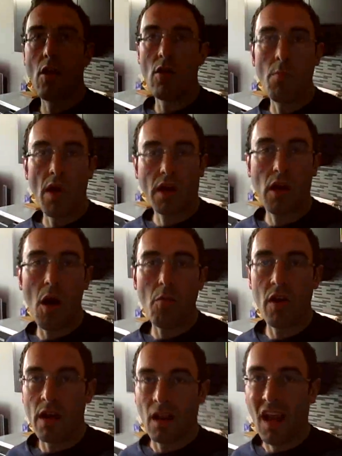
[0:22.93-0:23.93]
that are in my
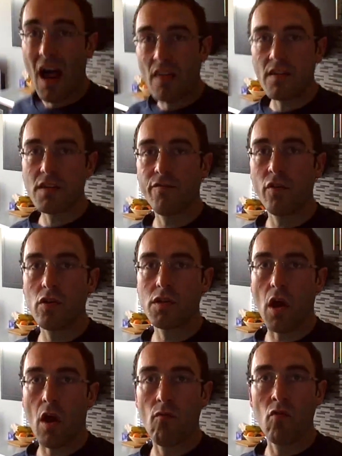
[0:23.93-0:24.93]
cupboard. And a lot of these
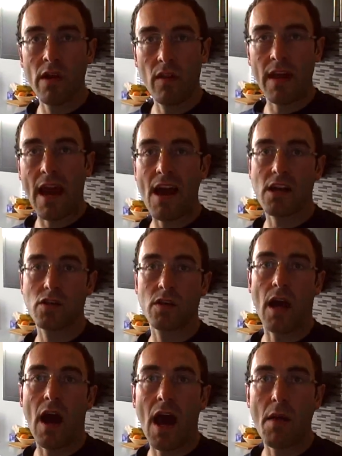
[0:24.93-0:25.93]
foods are really
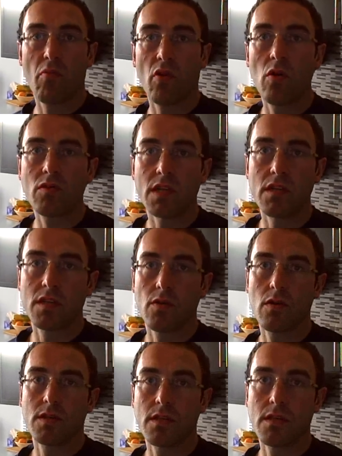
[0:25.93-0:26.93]
actually high protein
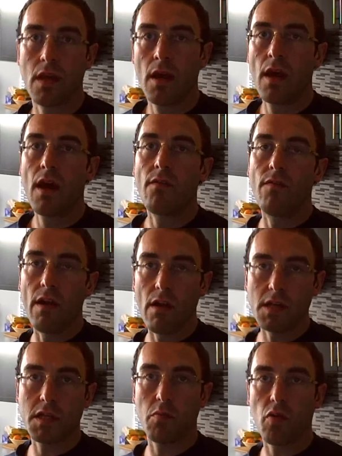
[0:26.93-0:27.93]
sources.
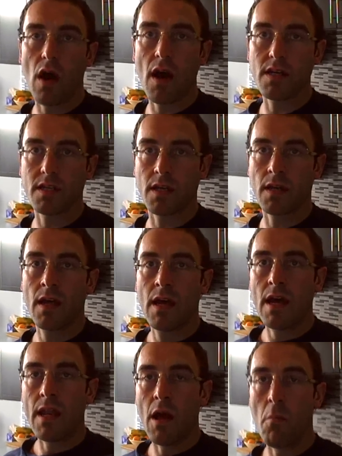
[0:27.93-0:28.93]
Very surprising.
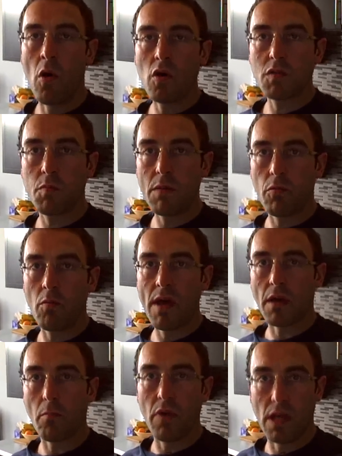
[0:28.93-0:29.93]
Now, most people
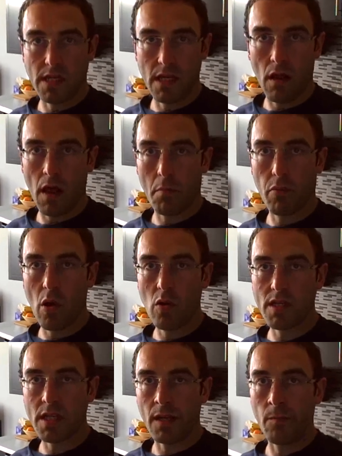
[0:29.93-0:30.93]
make a big deal out of
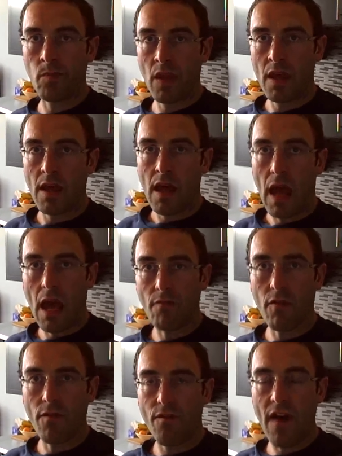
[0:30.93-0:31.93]
protein,
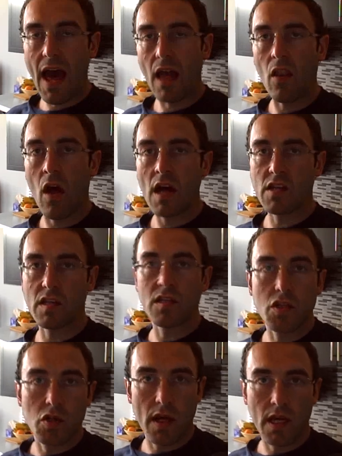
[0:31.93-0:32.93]
and for fat loss,
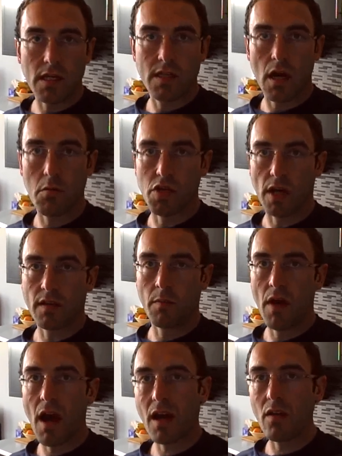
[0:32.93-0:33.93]
it's a tricky subject. I'm
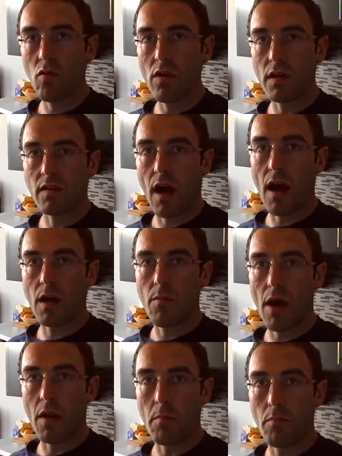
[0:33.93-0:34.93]
not going to really talk
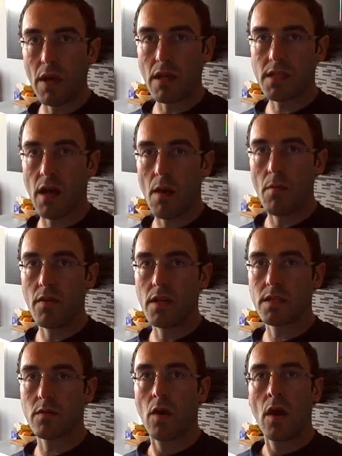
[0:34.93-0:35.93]
about it big time in
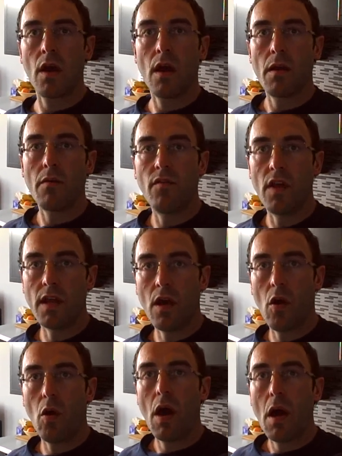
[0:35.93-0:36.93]
this
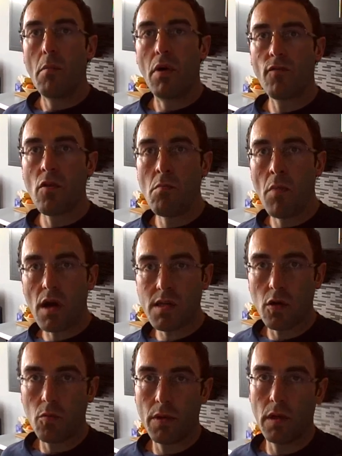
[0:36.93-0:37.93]
video, but for
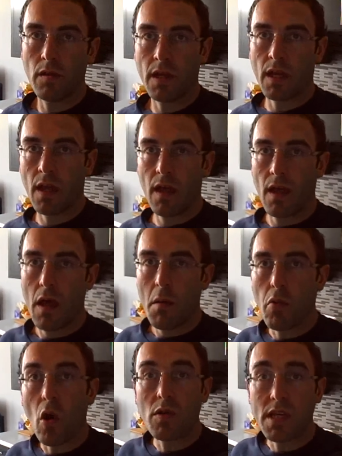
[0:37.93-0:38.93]
muscle building,
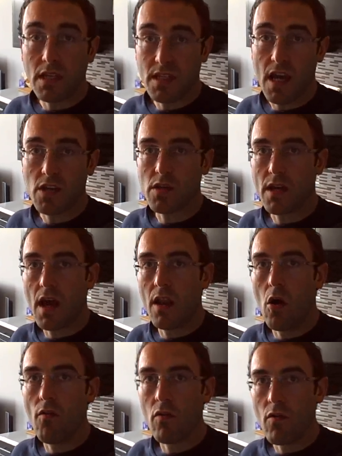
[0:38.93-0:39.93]
protein is actually
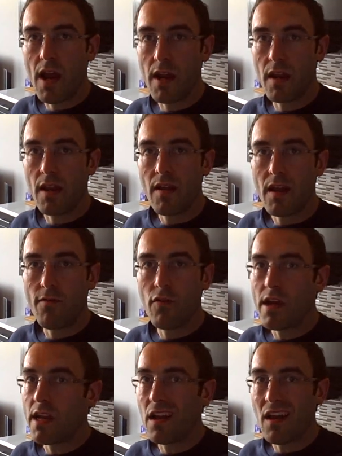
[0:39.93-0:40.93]
kind of overrated. If
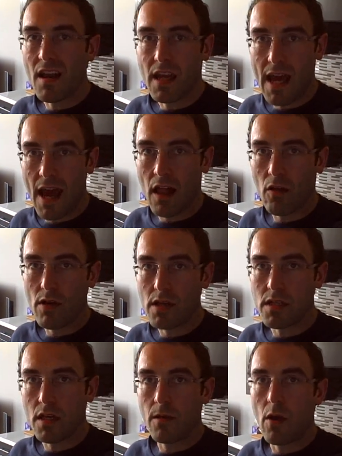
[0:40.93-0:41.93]
you're eating a lot of
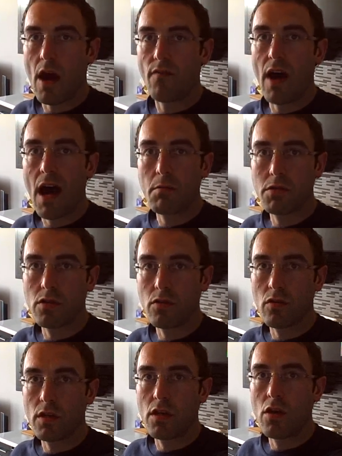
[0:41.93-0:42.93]
calories, you have
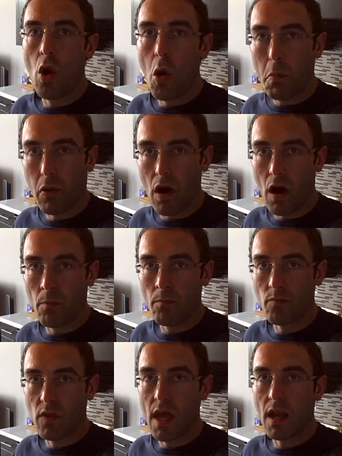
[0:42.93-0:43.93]
absolutely no
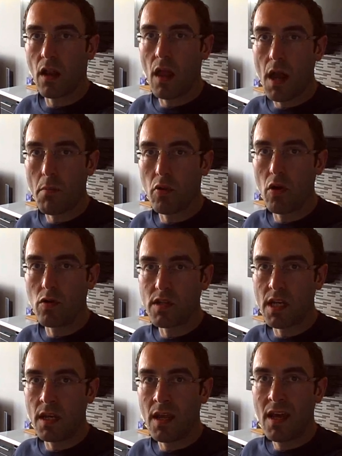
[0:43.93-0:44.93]
problem getting a lot of
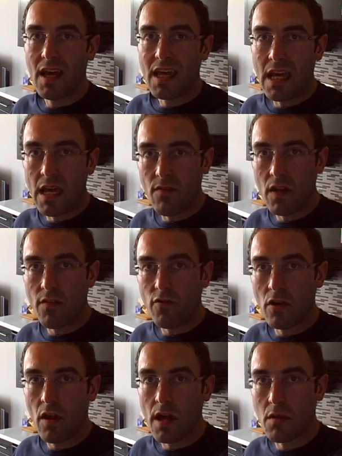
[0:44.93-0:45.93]
protein, even if
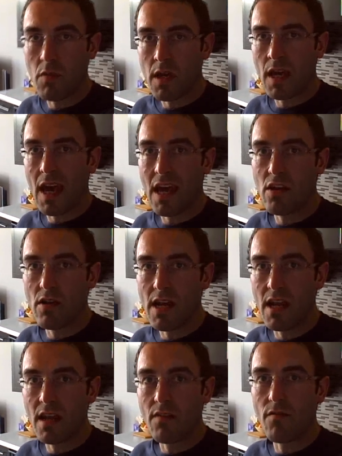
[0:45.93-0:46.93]
you're like me and you're
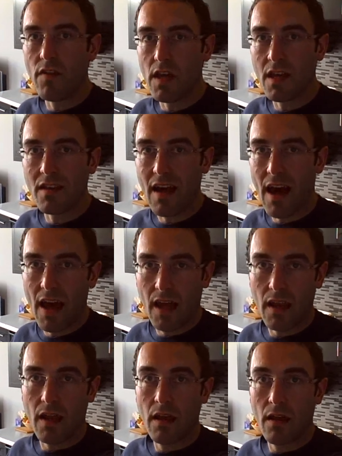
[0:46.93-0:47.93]
eating a vegan diet.